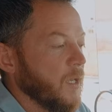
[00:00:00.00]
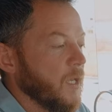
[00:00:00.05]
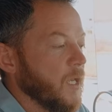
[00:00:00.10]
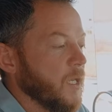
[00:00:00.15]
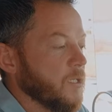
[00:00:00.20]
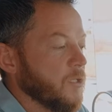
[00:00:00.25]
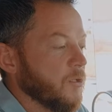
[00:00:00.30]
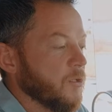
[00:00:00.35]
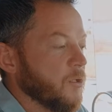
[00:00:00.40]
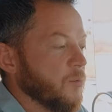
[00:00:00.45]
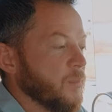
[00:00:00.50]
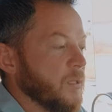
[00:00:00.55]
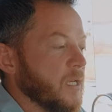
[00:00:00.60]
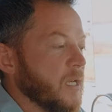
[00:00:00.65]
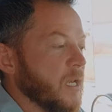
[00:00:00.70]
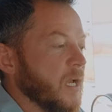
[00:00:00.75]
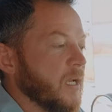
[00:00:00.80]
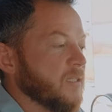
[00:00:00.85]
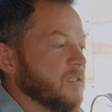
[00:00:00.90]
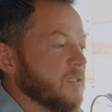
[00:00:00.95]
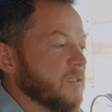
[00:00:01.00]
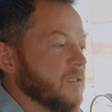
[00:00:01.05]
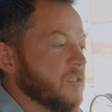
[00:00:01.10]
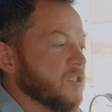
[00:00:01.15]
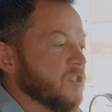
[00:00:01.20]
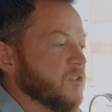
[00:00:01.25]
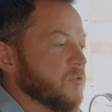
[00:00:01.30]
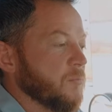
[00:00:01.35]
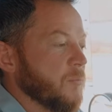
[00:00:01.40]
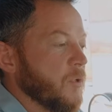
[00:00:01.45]
And you're going to be nice and
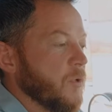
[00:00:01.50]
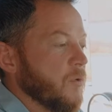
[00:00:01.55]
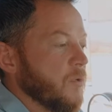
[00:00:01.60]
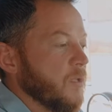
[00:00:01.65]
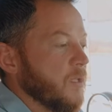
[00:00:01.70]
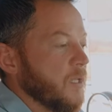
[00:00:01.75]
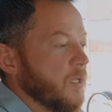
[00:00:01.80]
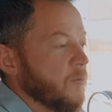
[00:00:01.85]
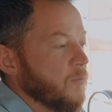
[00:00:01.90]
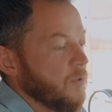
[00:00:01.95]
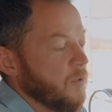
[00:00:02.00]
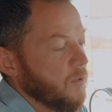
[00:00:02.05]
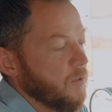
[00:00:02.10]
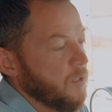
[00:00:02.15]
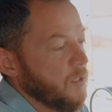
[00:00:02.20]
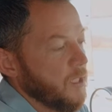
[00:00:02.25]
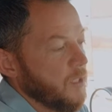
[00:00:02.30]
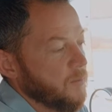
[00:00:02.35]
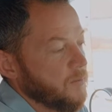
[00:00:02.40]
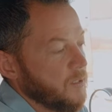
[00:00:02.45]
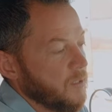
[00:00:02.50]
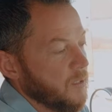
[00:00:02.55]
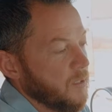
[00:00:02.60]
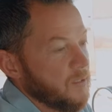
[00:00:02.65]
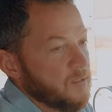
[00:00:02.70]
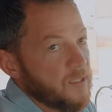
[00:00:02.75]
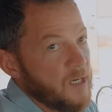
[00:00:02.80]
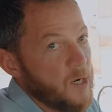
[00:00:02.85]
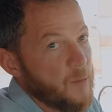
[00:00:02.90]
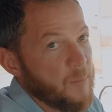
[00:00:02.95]
smooth. And then when you get up to the
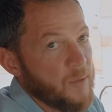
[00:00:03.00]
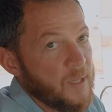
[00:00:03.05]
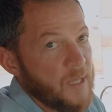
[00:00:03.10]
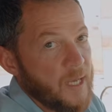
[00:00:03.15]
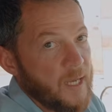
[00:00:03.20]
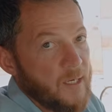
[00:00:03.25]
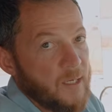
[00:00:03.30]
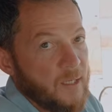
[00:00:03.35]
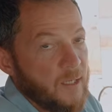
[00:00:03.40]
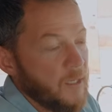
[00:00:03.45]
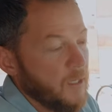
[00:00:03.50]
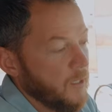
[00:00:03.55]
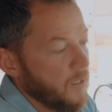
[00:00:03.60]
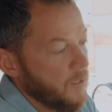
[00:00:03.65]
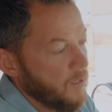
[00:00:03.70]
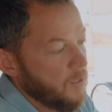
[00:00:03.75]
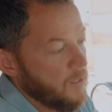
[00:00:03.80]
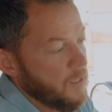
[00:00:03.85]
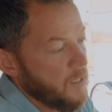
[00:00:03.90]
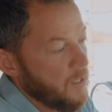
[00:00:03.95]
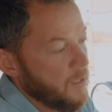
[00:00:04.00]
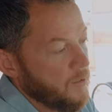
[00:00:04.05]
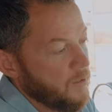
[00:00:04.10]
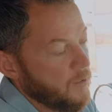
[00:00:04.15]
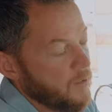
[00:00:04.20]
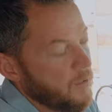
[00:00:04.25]
top of that, now you're